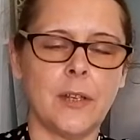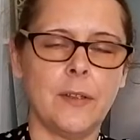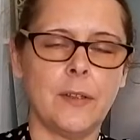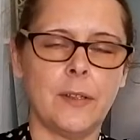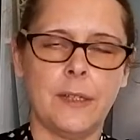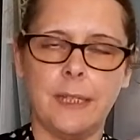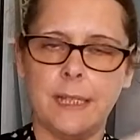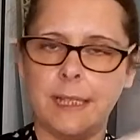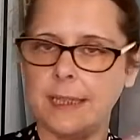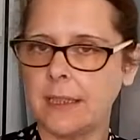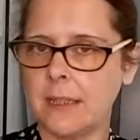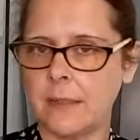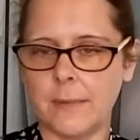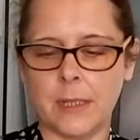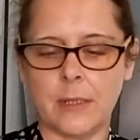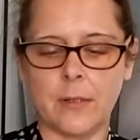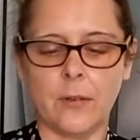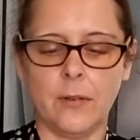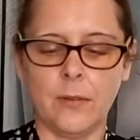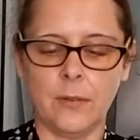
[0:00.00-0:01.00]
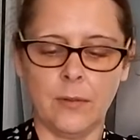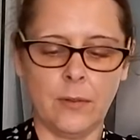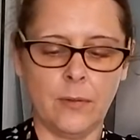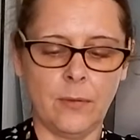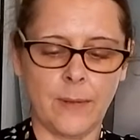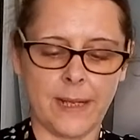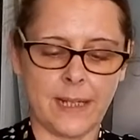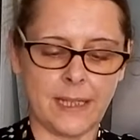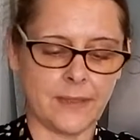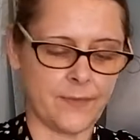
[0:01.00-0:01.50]
these can be
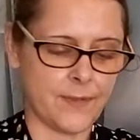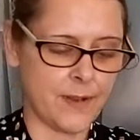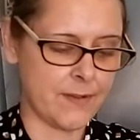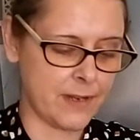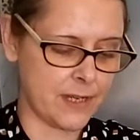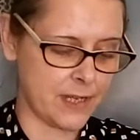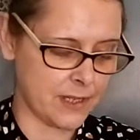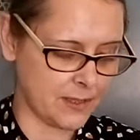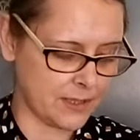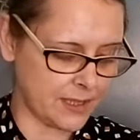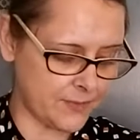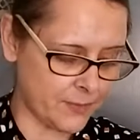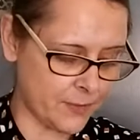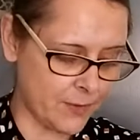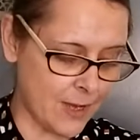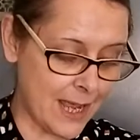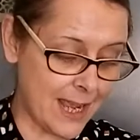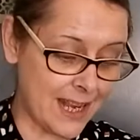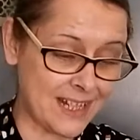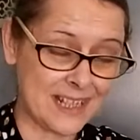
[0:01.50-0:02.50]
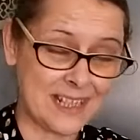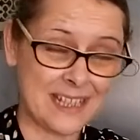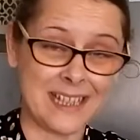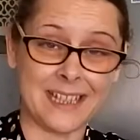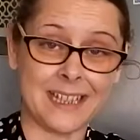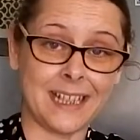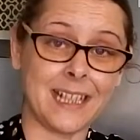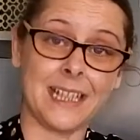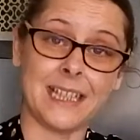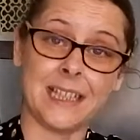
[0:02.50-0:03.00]
always very useful, and
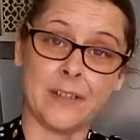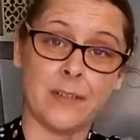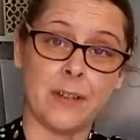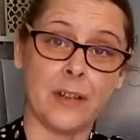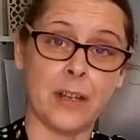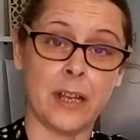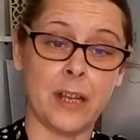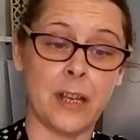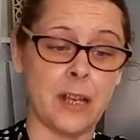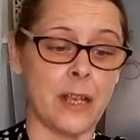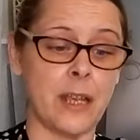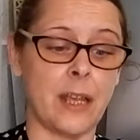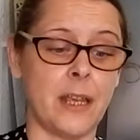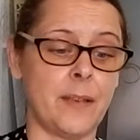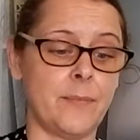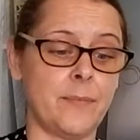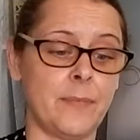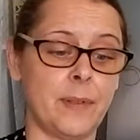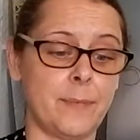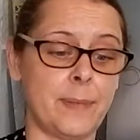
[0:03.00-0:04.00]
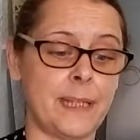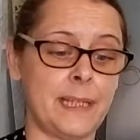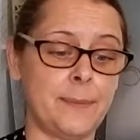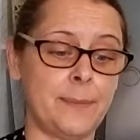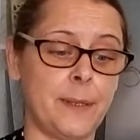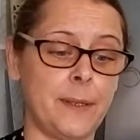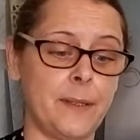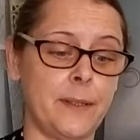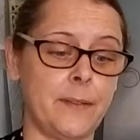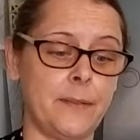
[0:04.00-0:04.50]
these are the best
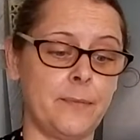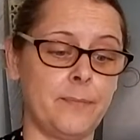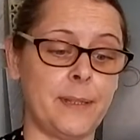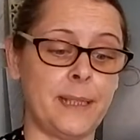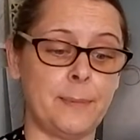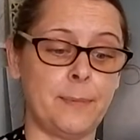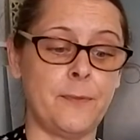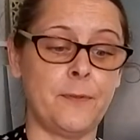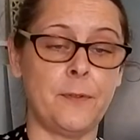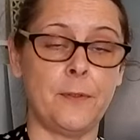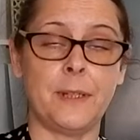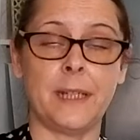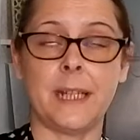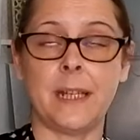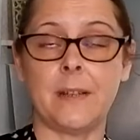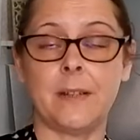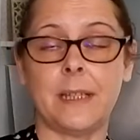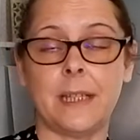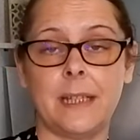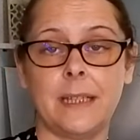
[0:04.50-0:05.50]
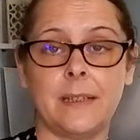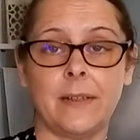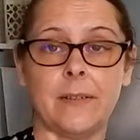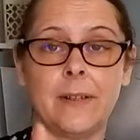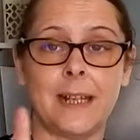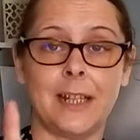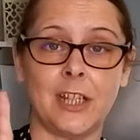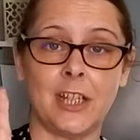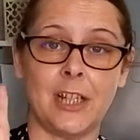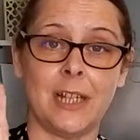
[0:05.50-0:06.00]
before date on these are
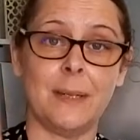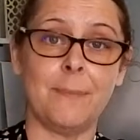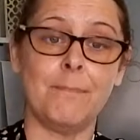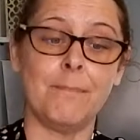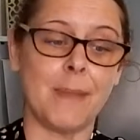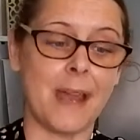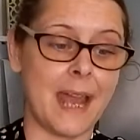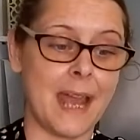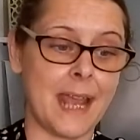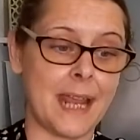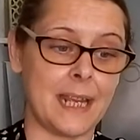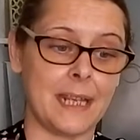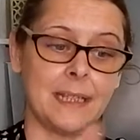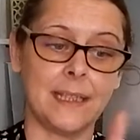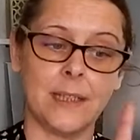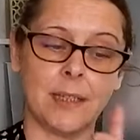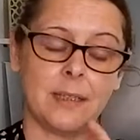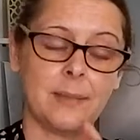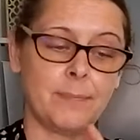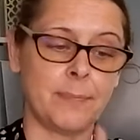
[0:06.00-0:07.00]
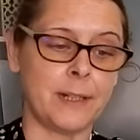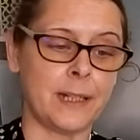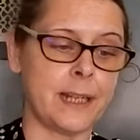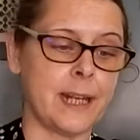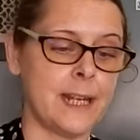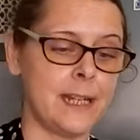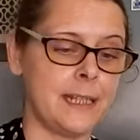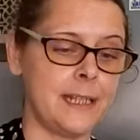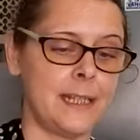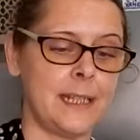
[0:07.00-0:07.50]
actually May, so there's
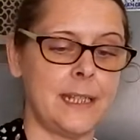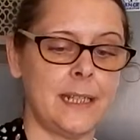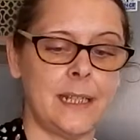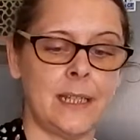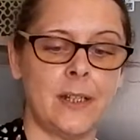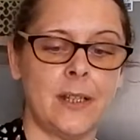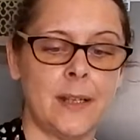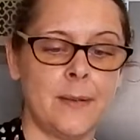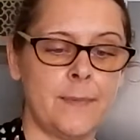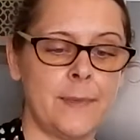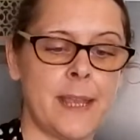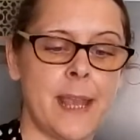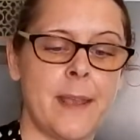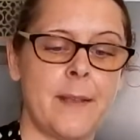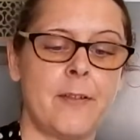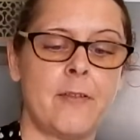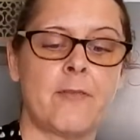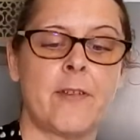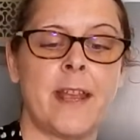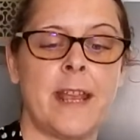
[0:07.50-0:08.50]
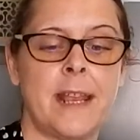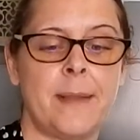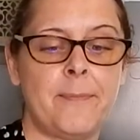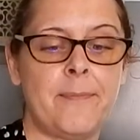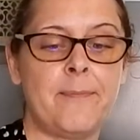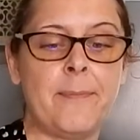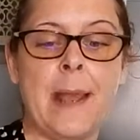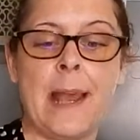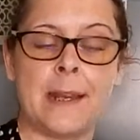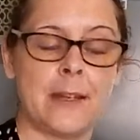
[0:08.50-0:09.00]
plenty of time. They're a great
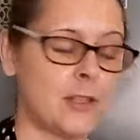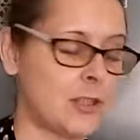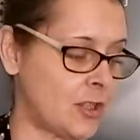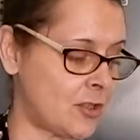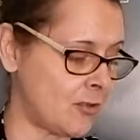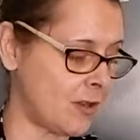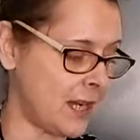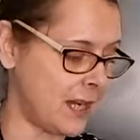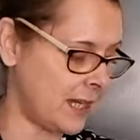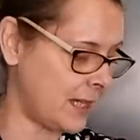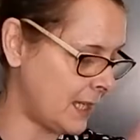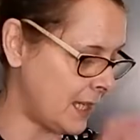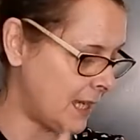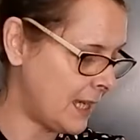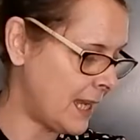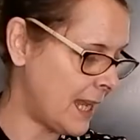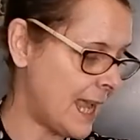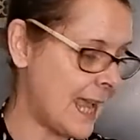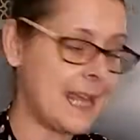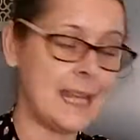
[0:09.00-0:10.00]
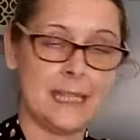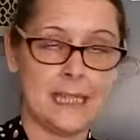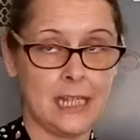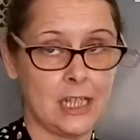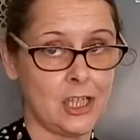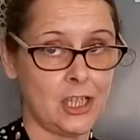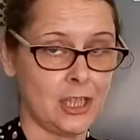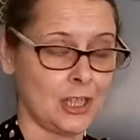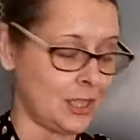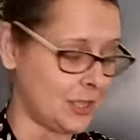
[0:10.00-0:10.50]
pantry
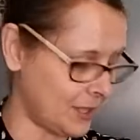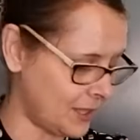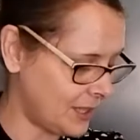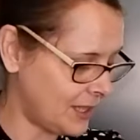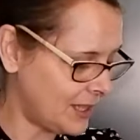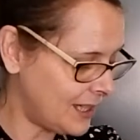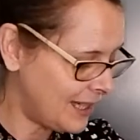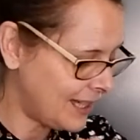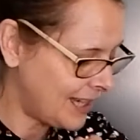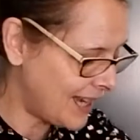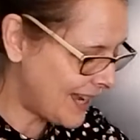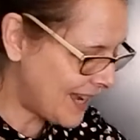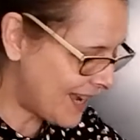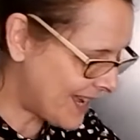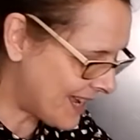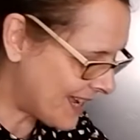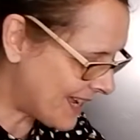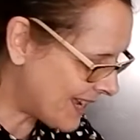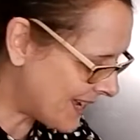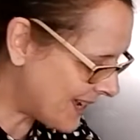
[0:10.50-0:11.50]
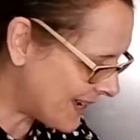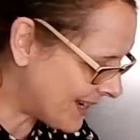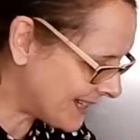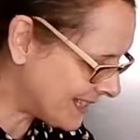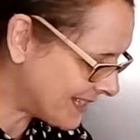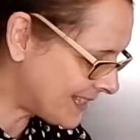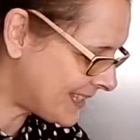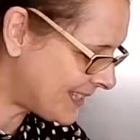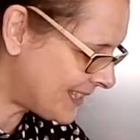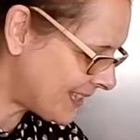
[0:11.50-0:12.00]
addition.
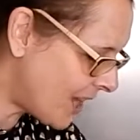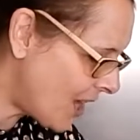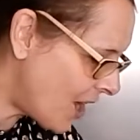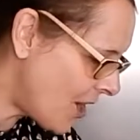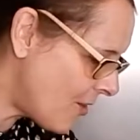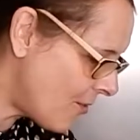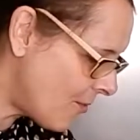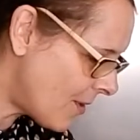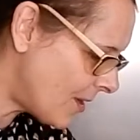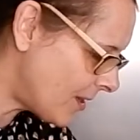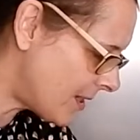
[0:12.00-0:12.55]
So what